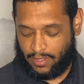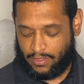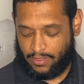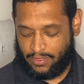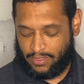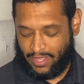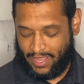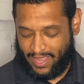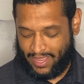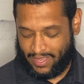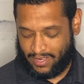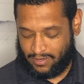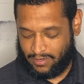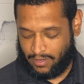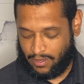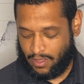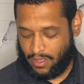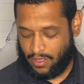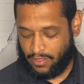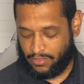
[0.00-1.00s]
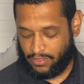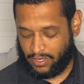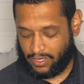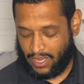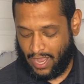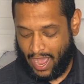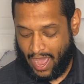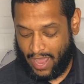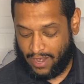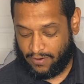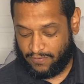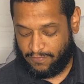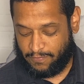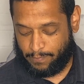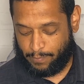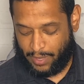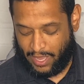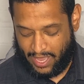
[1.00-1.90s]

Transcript: Then the God of